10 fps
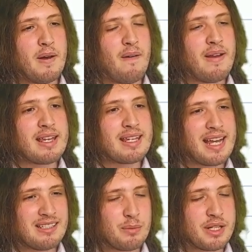I
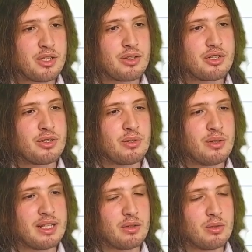guess we should
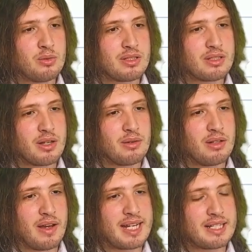surely also
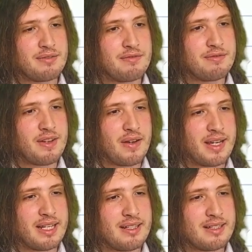like to
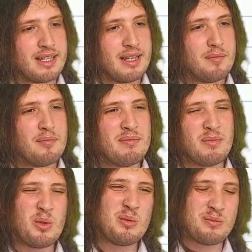find
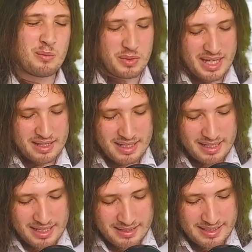the
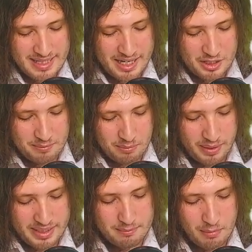intersection
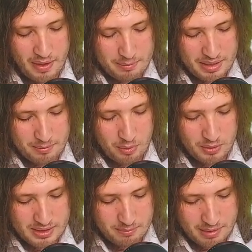point might be
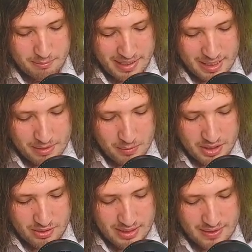important, but maybe we
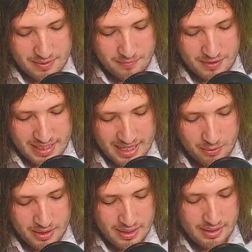should leave them for
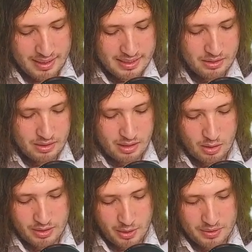now. It's
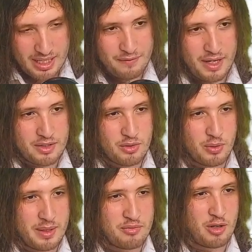a note that if I'd
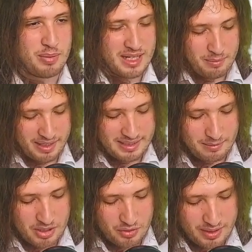drawn it properly by
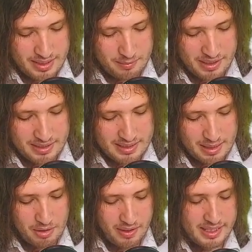symmetry, they'd be at the
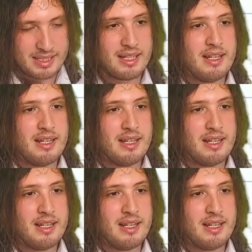same height.